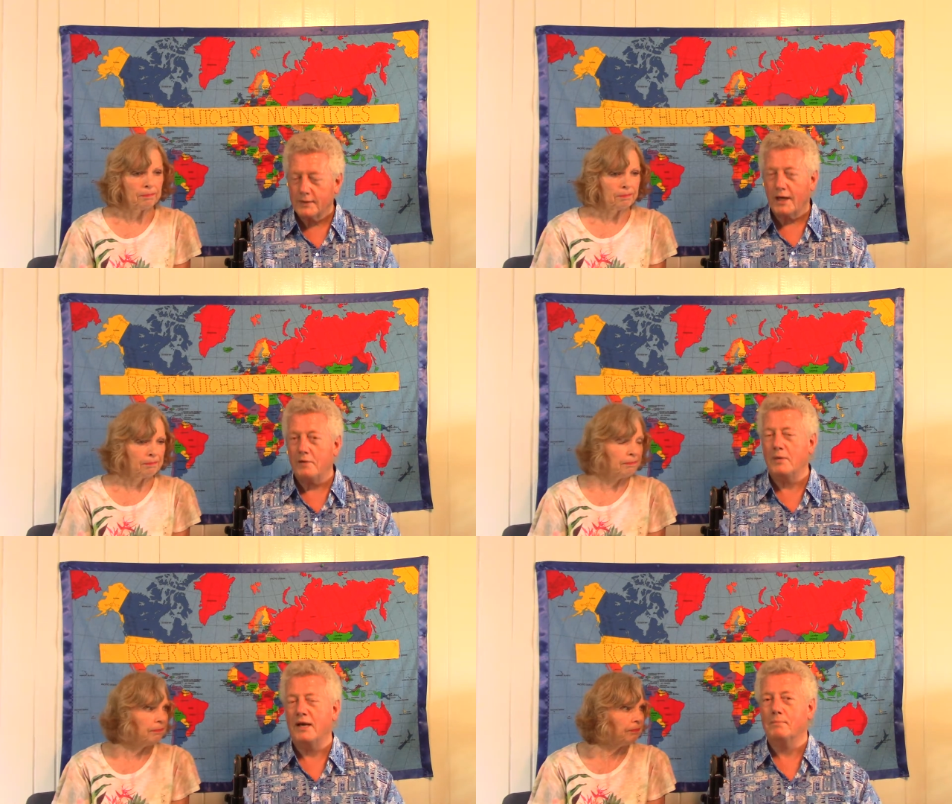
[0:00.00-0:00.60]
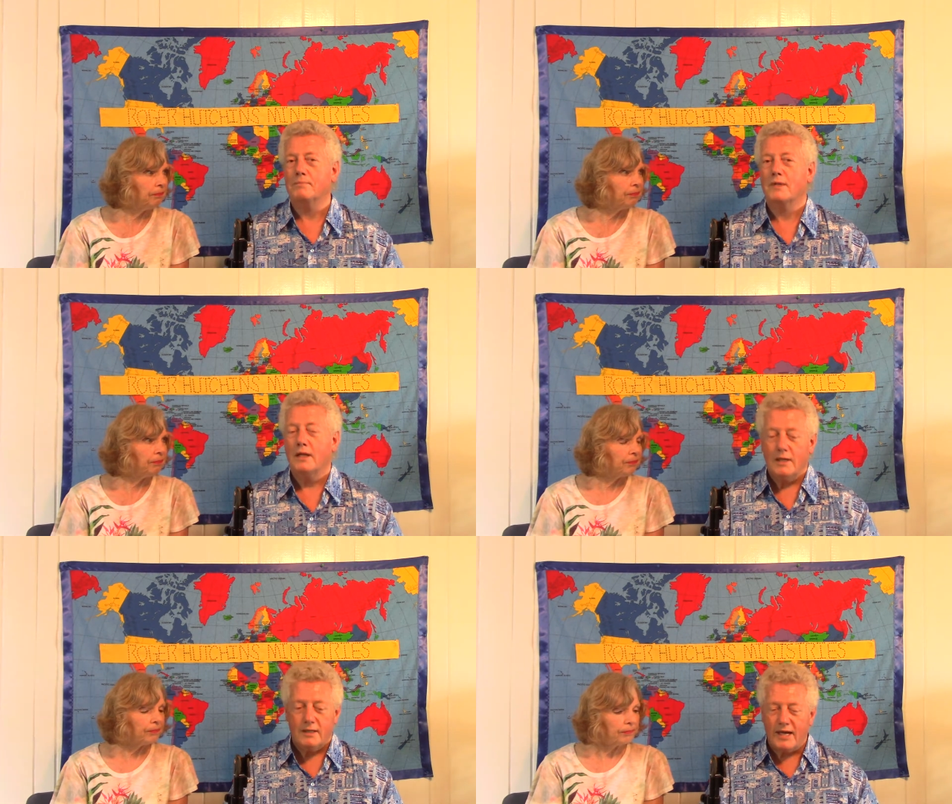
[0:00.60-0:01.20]
Speaker 1: Amen.
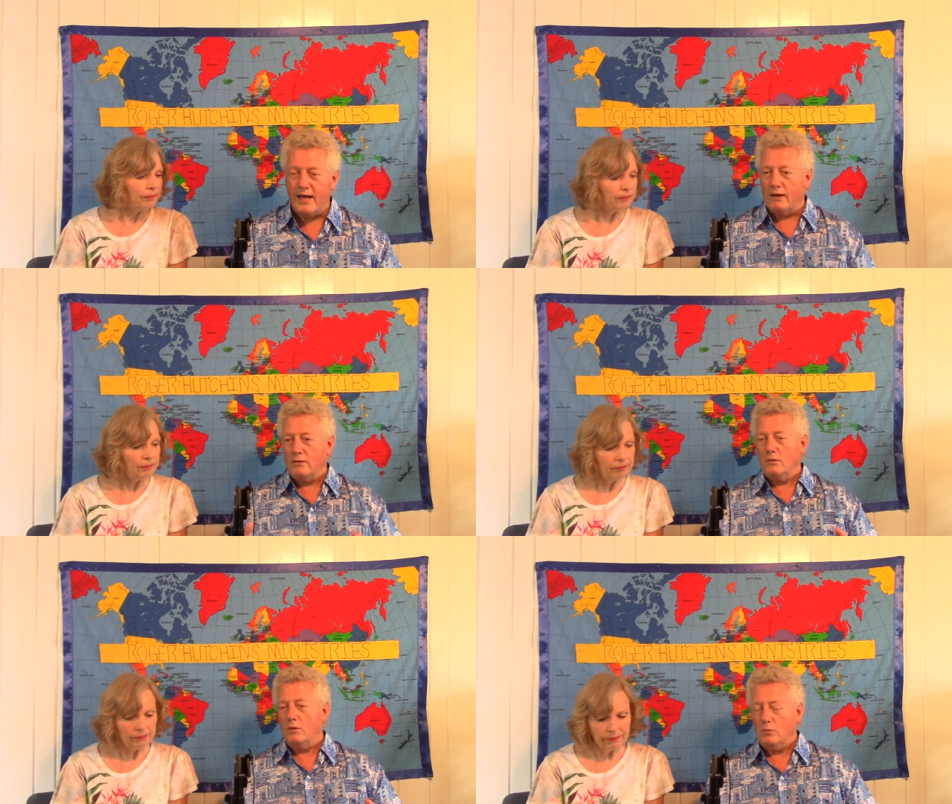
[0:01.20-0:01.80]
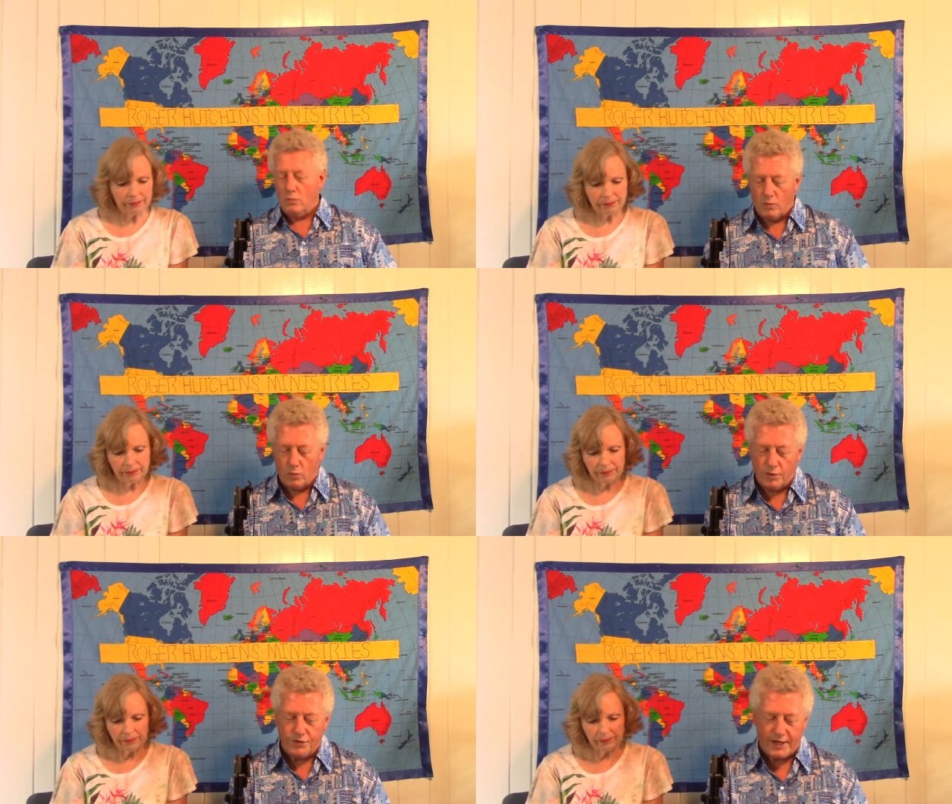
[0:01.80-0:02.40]
Now,
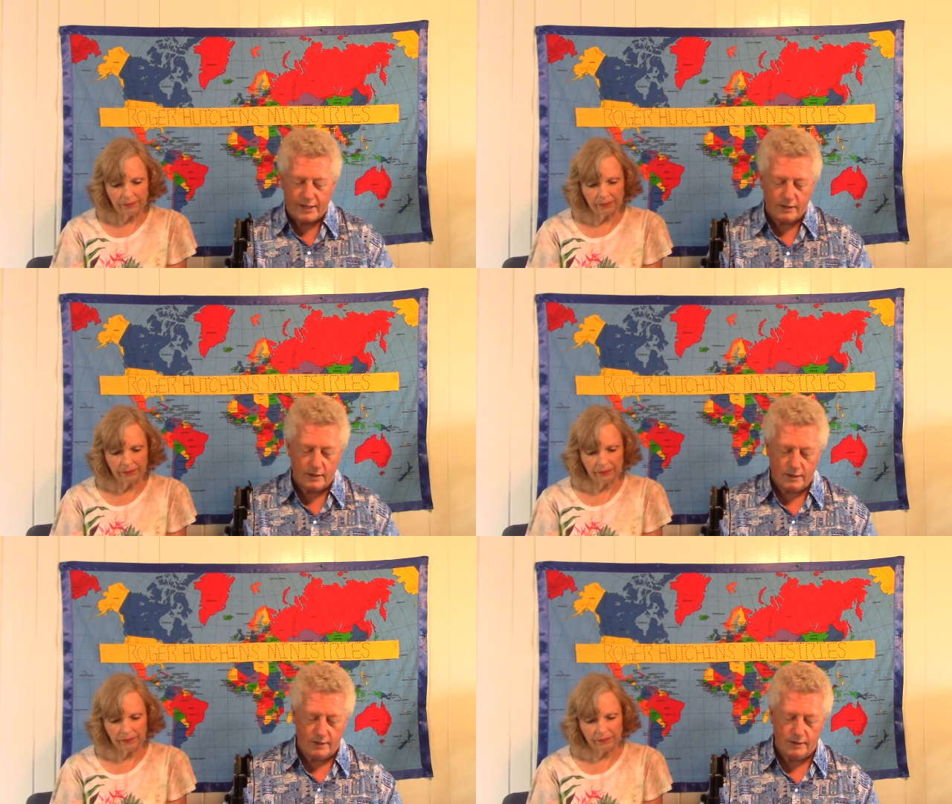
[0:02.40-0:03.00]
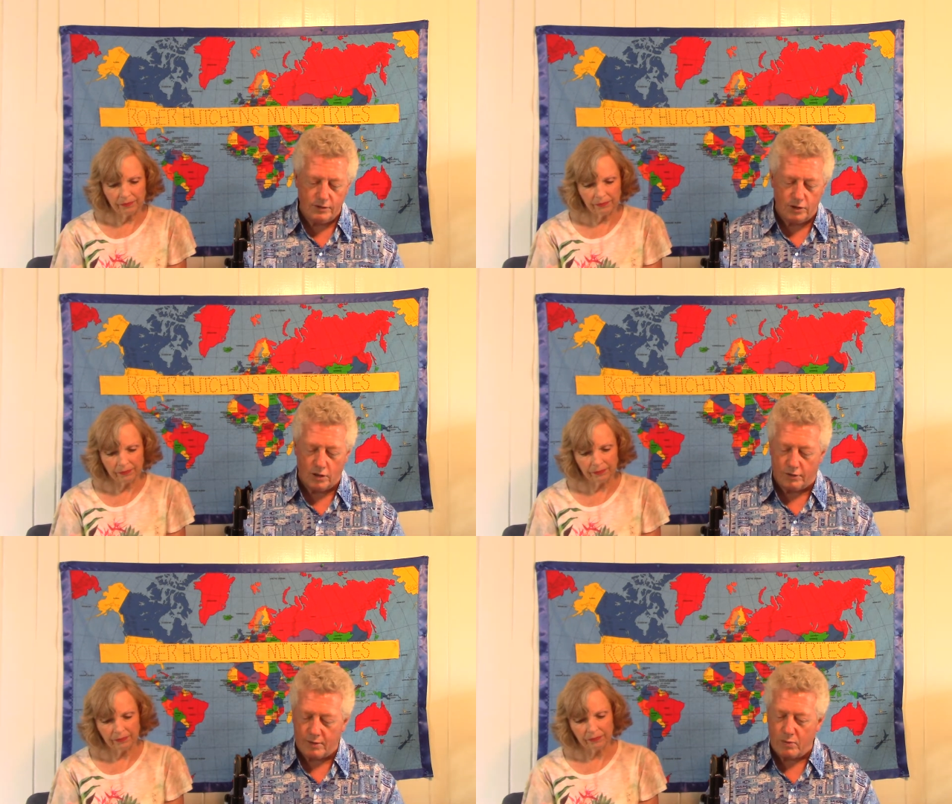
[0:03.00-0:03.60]
one, thing, you know,
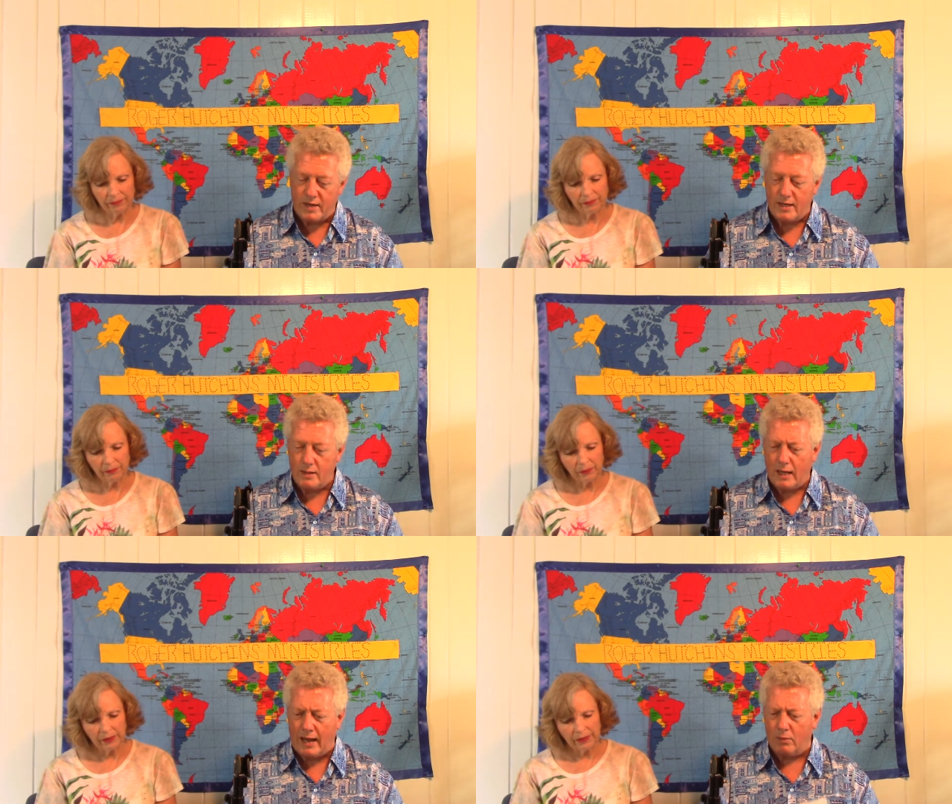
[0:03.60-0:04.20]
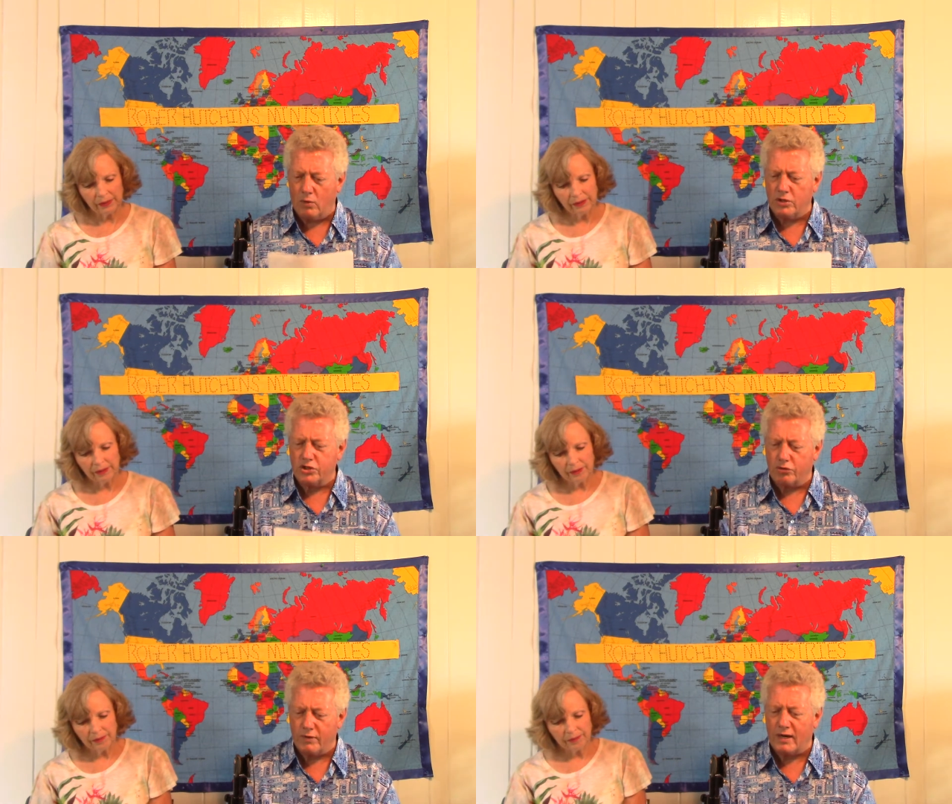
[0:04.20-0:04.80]
that we, I want us
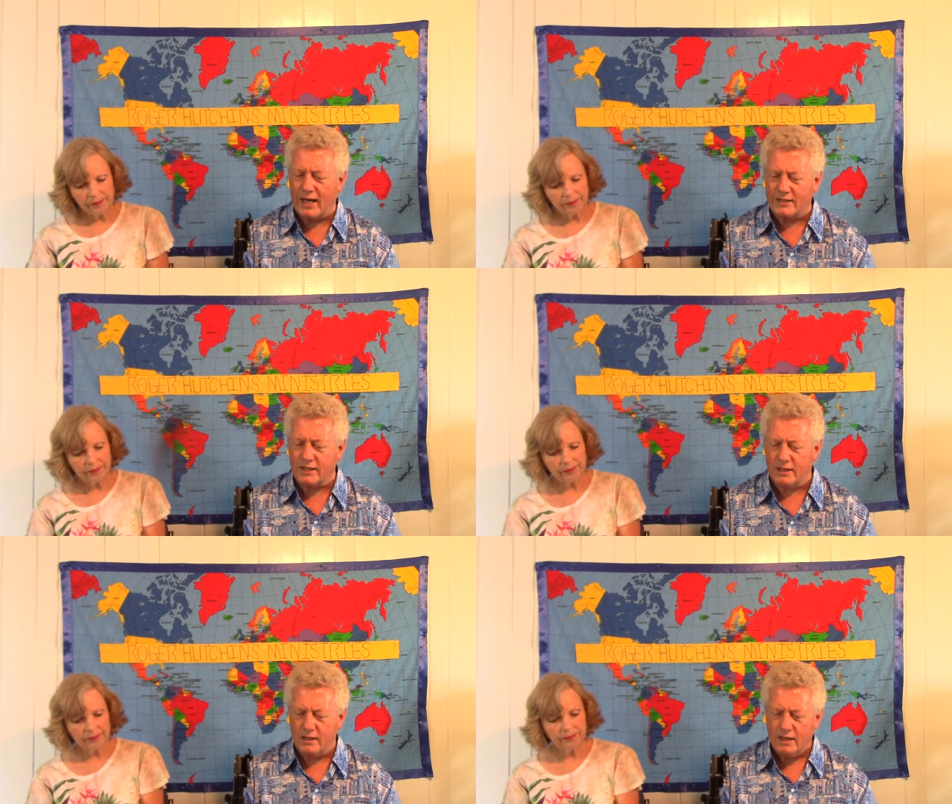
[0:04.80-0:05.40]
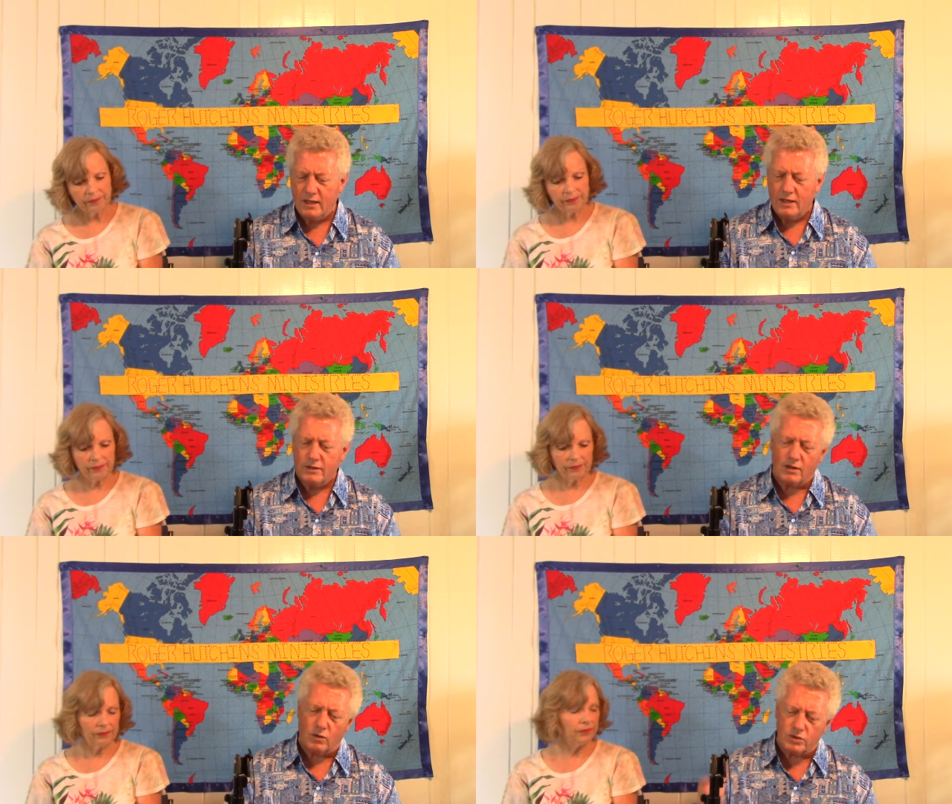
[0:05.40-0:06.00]
to realize, and the
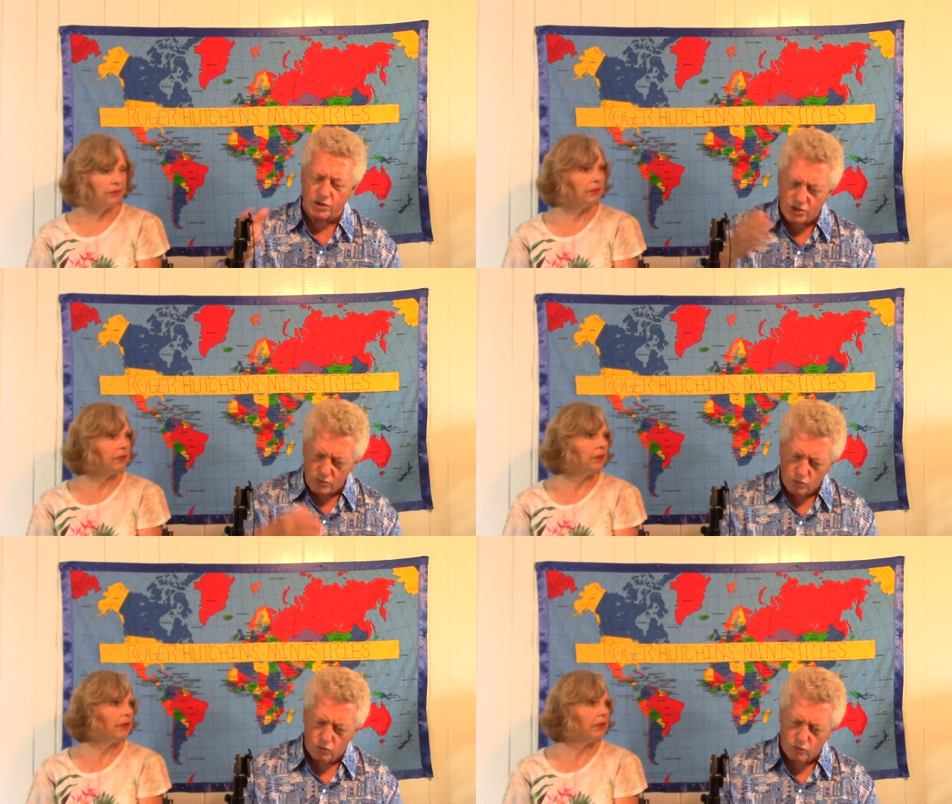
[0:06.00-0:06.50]
Lord just